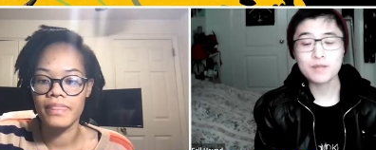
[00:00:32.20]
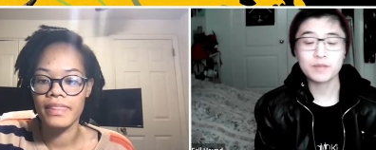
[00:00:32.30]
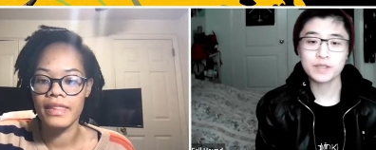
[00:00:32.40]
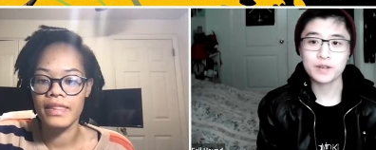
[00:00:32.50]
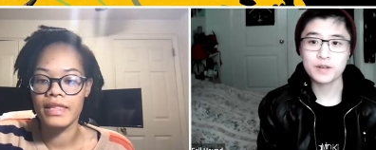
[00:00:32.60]
Speaker 1: so
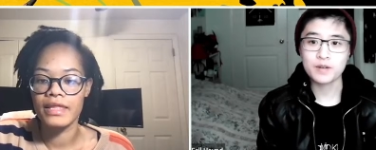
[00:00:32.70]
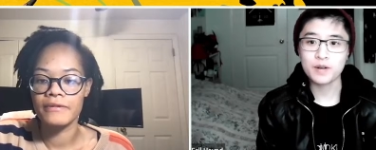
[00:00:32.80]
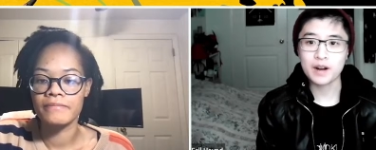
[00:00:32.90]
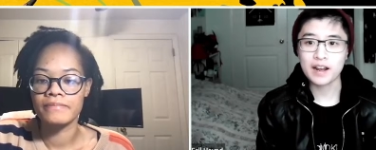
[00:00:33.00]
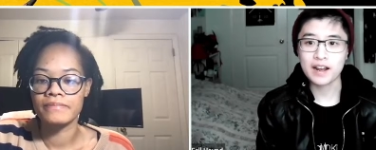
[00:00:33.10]
uh,
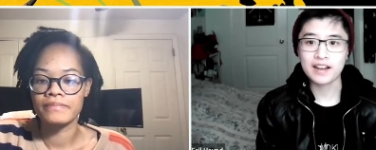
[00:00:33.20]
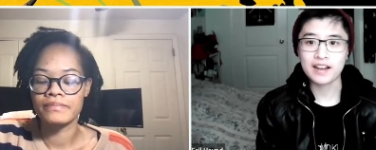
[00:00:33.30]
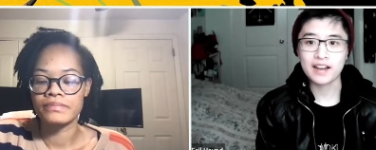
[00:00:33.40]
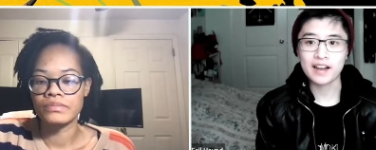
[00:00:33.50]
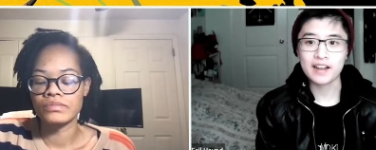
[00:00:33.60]

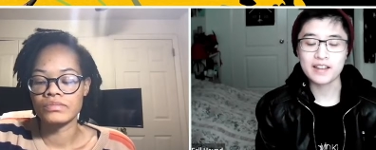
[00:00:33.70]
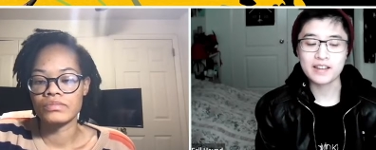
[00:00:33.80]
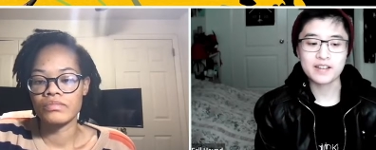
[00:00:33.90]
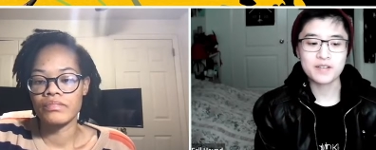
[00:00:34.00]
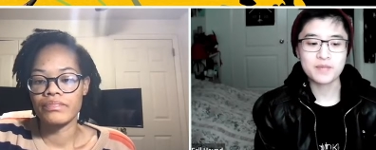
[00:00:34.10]
I
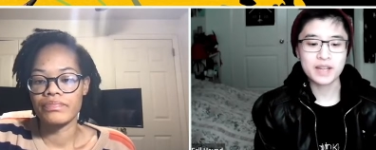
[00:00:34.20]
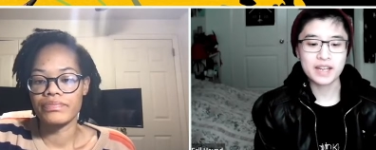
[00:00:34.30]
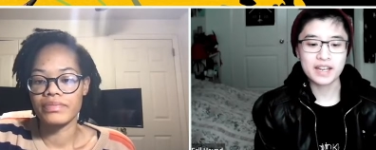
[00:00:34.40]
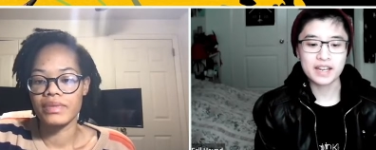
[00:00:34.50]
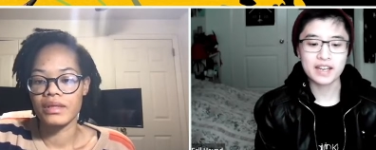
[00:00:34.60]
am
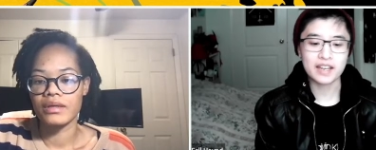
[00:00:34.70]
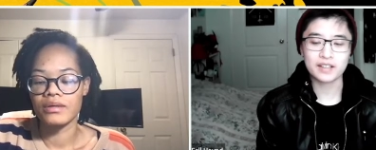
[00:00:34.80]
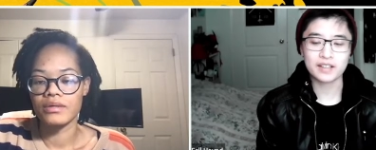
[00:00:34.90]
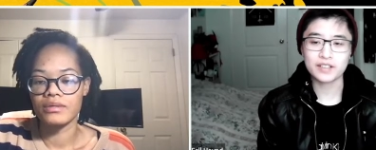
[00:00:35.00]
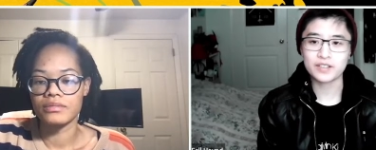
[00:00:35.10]
a
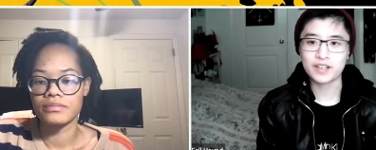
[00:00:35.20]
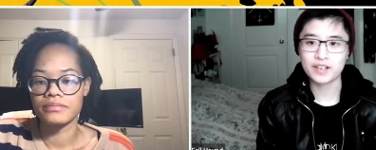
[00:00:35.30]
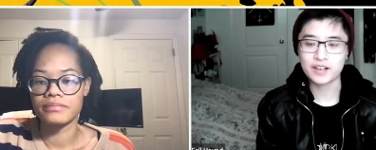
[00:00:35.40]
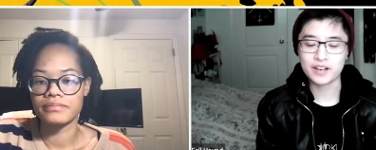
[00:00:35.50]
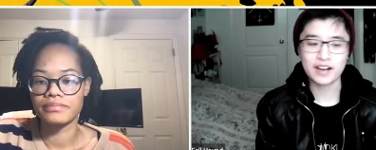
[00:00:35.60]
illustrator
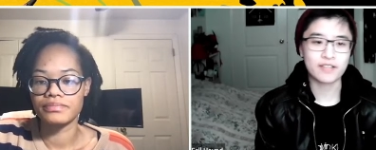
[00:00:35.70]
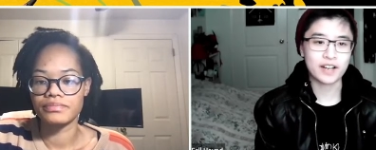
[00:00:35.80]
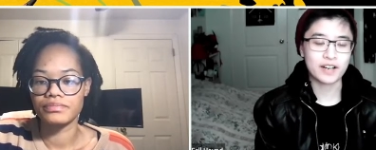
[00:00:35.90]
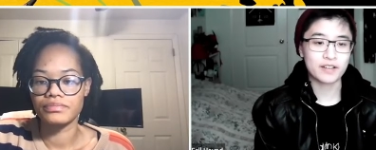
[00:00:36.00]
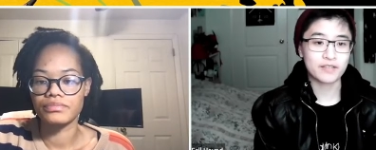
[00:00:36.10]
and writer
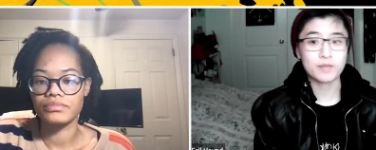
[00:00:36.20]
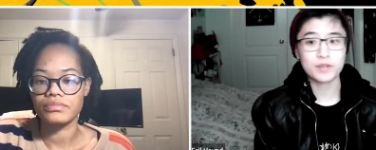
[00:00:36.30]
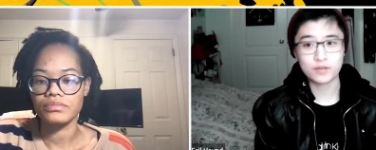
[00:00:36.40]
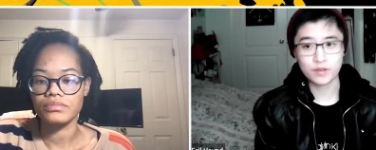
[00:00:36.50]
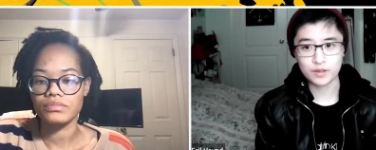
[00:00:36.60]
from
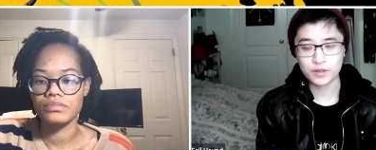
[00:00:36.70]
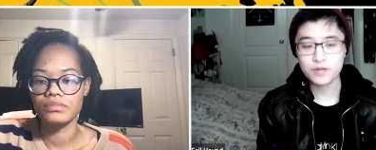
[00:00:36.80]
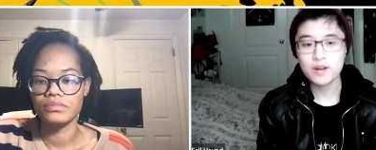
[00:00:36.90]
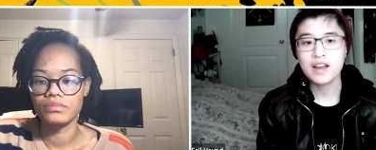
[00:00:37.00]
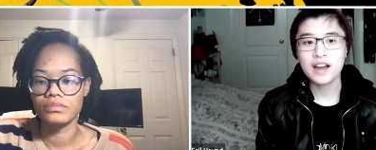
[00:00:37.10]
Toronto.
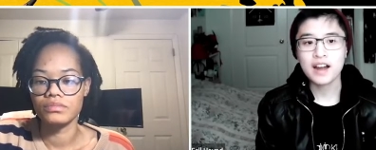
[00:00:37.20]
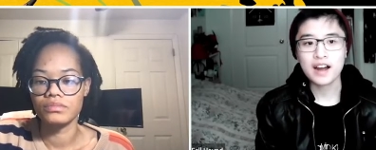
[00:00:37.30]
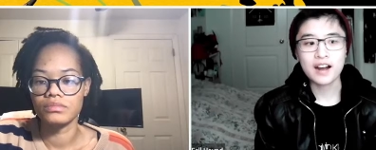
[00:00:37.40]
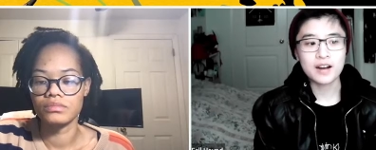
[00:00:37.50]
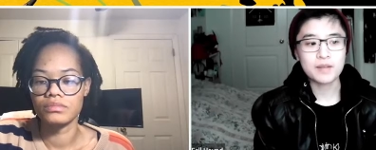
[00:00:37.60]

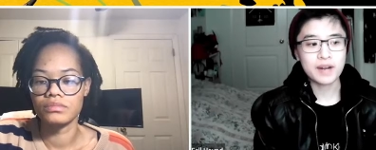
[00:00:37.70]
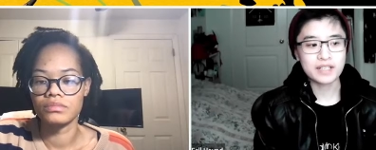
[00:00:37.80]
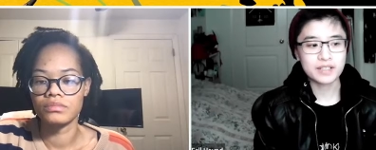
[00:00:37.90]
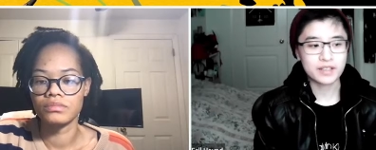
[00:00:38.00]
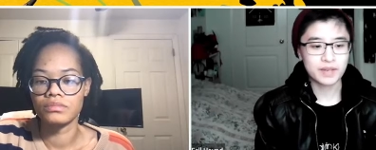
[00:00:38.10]
Um, I
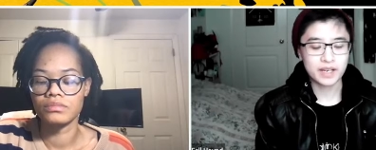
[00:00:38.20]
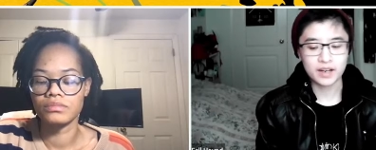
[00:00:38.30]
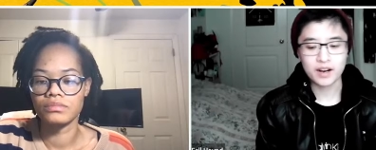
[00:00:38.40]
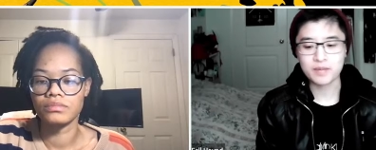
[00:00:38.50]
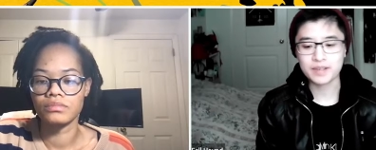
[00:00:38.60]
started making
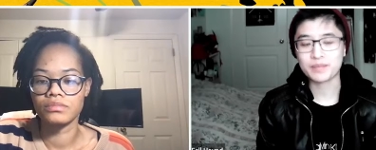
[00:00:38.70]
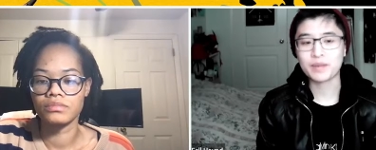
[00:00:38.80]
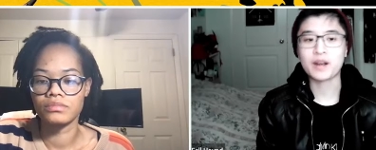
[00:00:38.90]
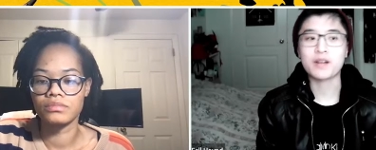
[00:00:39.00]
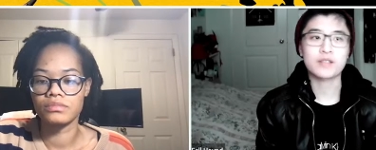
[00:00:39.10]
comics
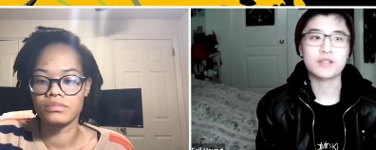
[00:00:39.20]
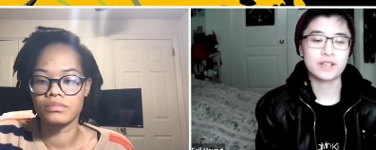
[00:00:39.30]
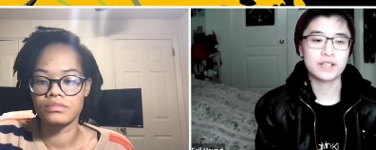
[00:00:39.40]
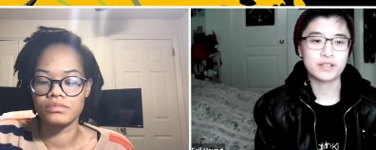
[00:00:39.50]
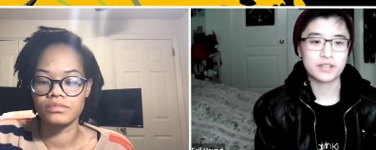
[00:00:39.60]
about three
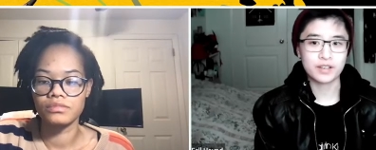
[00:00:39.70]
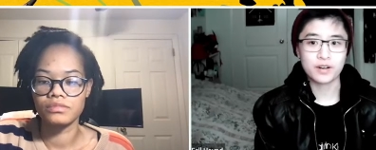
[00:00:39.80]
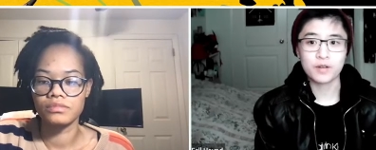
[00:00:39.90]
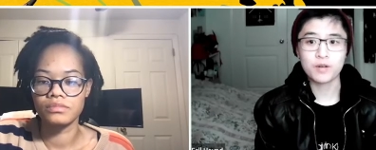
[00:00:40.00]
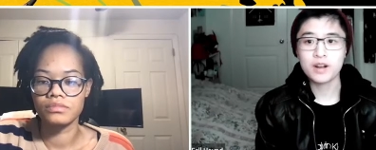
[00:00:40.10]
years ago
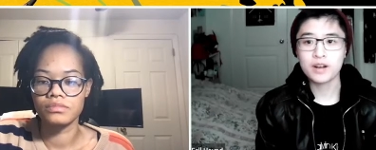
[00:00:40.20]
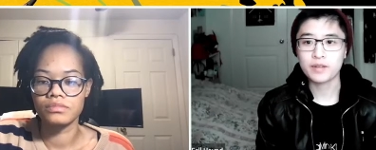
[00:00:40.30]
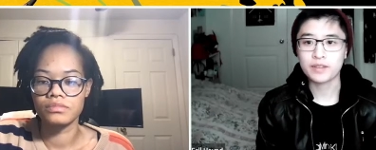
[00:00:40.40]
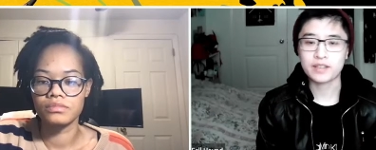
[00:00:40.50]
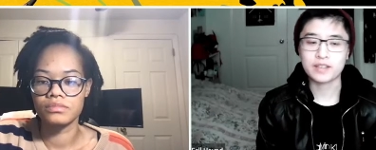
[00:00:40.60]
with
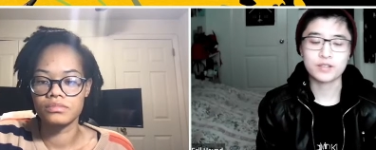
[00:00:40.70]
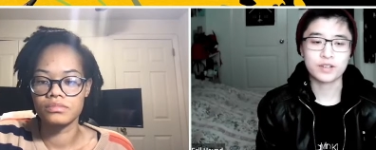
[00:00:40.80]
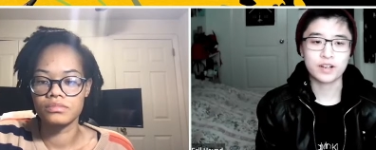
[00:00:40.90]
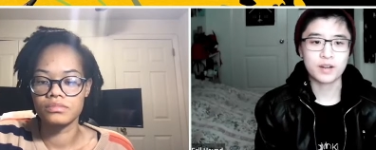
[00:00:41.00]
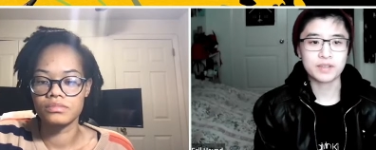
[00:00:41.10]
a short
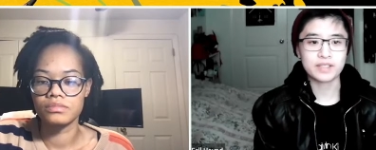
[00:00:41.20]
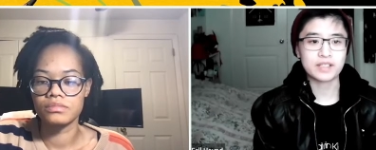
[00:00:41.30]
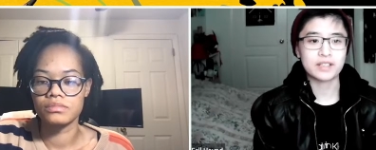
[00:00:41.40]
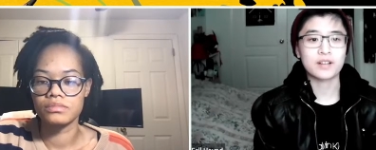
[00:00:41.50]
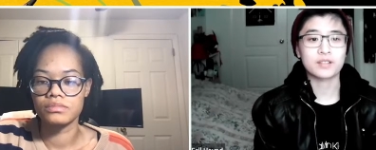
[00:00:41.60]
comic zine
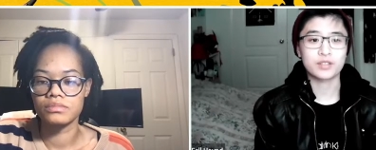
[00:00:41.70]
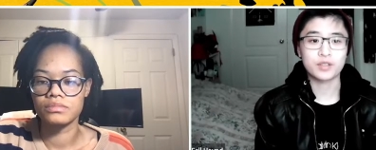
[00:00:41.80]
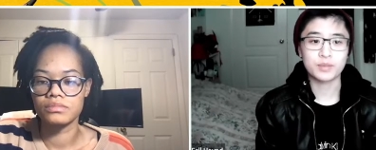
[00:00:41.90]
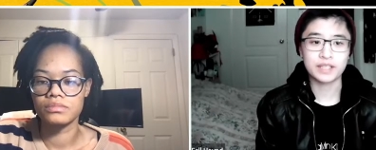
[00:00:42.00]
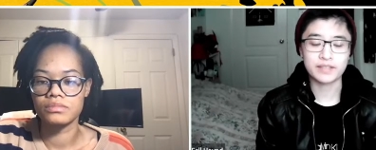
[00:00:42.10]
called Do You
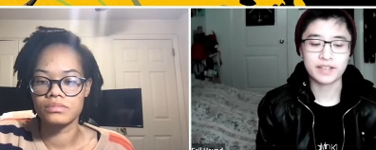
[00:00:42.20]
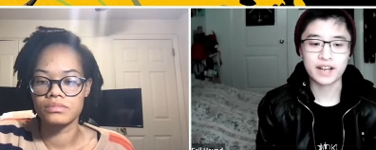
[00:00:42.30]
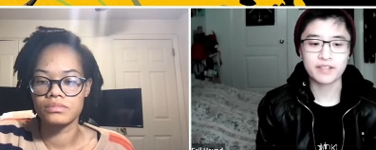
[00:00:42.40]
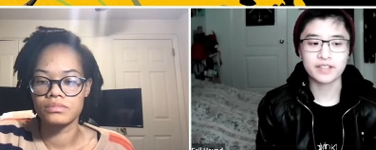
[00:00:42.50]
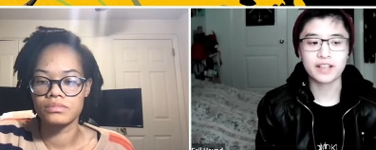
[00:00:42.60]
Believe in
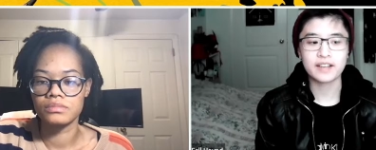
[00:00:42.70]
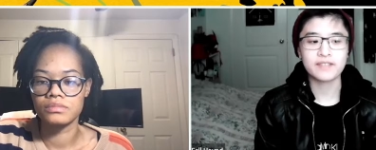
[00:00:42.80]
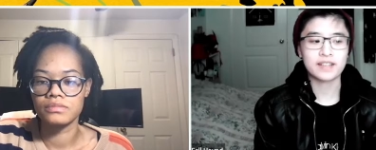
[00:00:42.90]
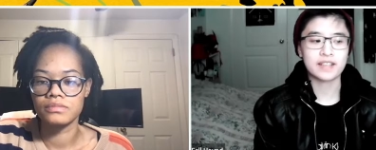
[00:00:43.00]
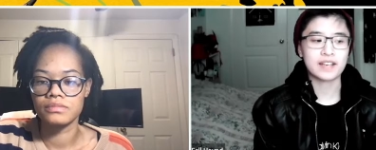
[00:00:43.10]
Afterlife? And
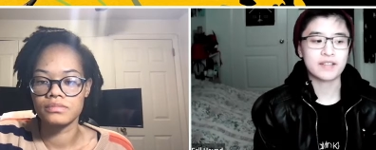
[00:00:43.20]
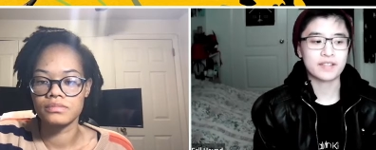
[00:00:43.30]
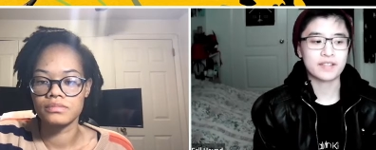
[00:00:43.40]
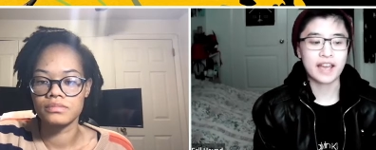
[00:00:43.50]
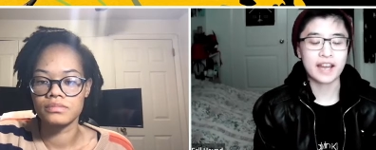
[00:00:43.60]
then after
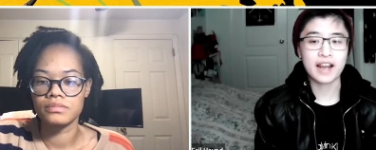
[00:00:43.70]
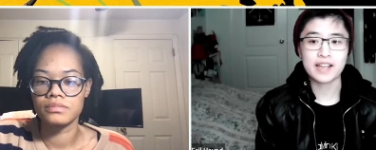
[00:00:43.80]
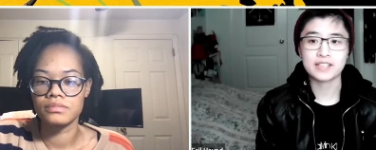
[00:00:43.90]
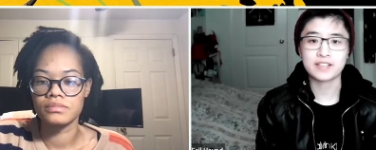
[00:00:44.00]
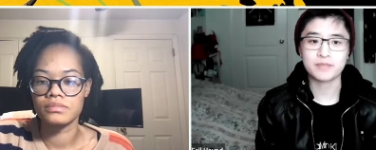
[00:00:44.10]
that, I
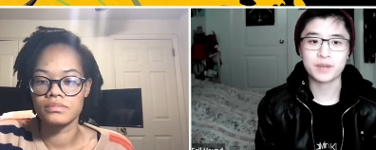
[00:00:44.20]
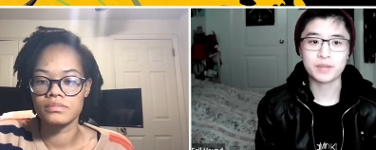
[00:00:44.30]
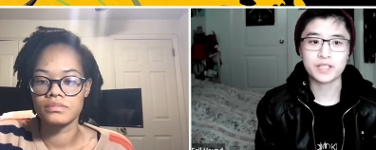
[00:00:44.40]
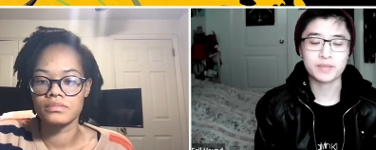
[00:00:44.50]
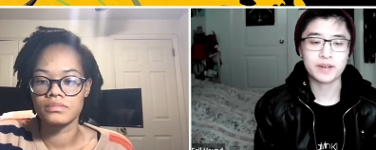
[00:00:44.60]
self-published
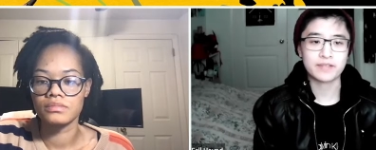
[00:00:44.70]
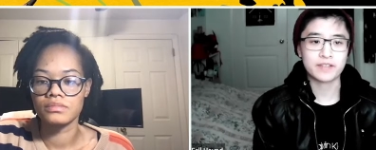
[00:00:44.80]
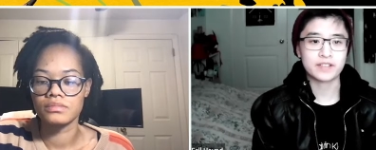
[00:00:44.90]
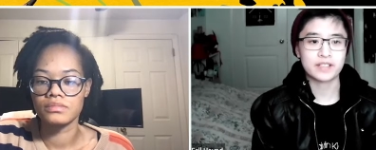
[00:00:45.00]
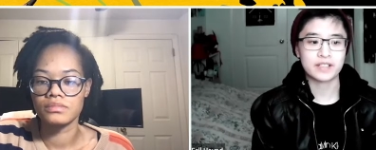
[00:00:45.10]
my
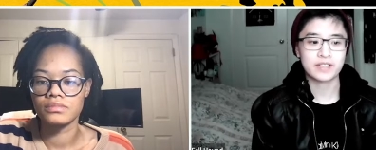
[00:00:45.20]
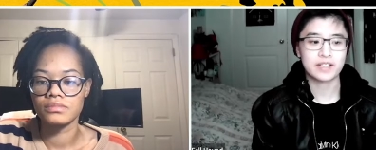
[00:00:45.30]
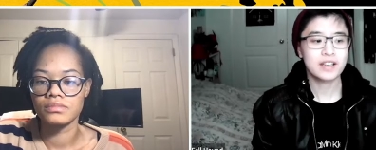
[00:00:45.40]
first uh,